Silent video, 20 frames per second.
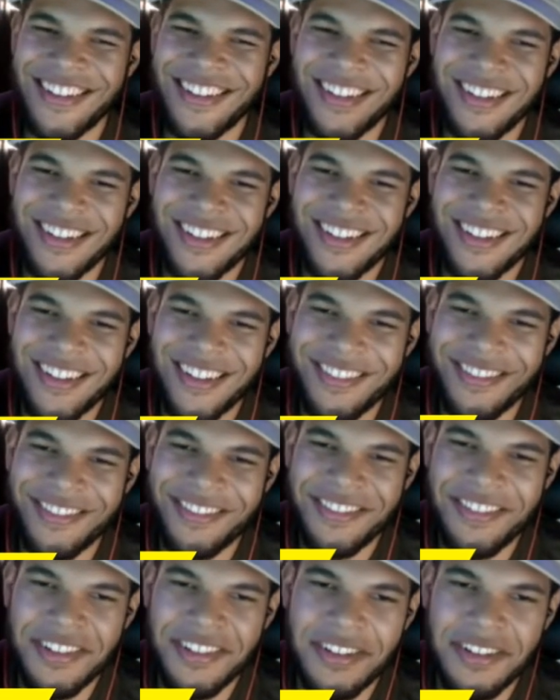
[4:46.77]

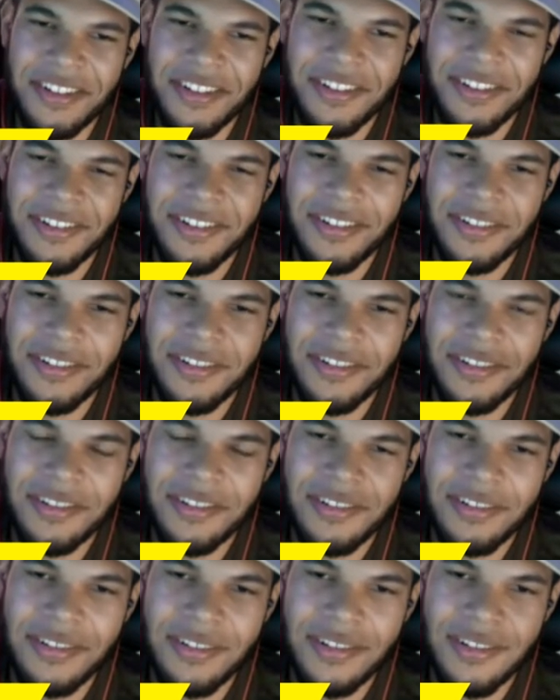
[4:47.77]

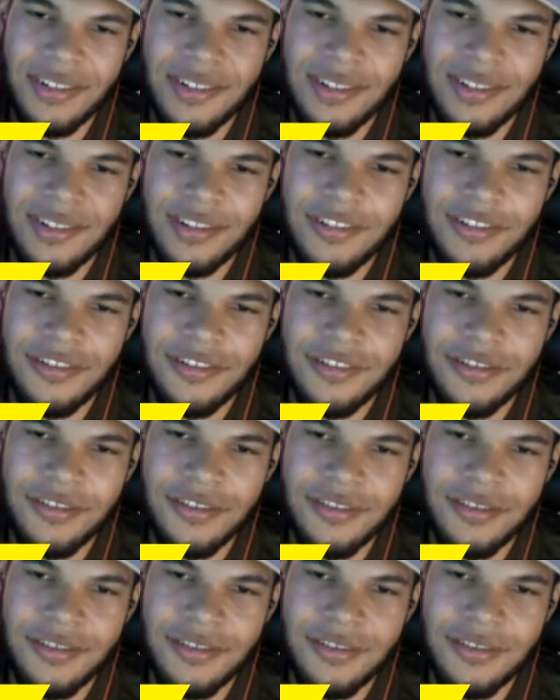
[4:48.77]

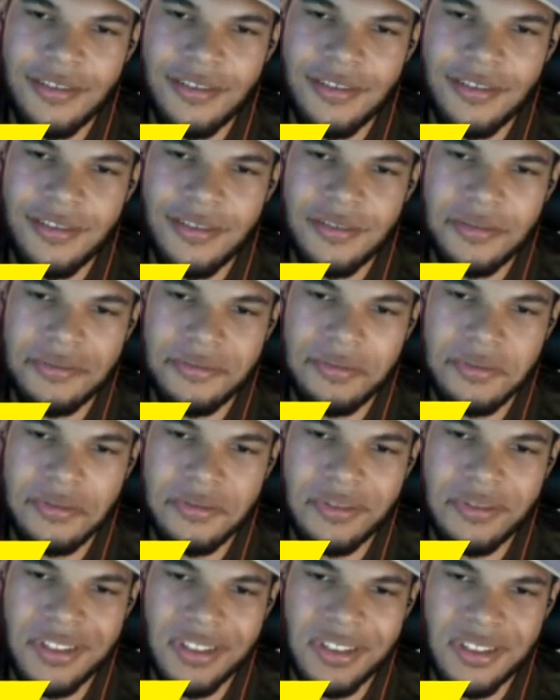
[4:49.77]

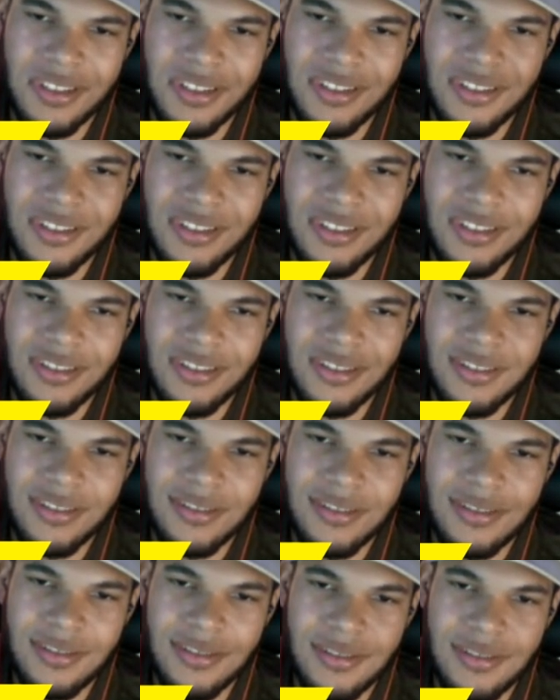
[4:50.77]

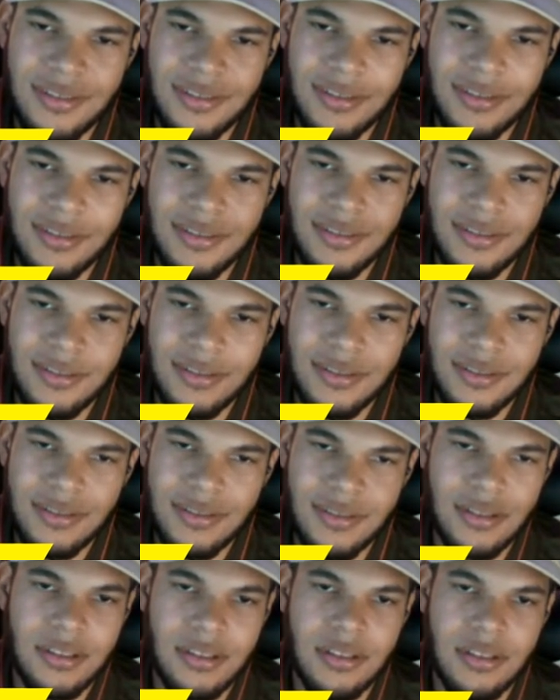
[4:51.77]

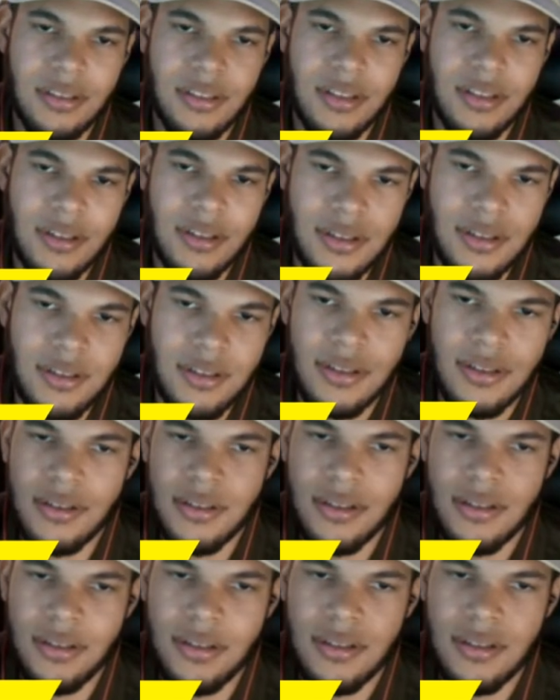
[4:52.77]

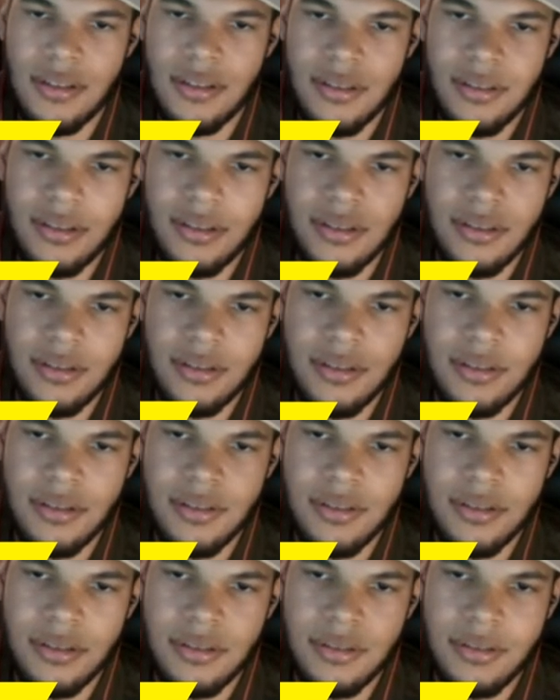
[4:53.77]
(silent)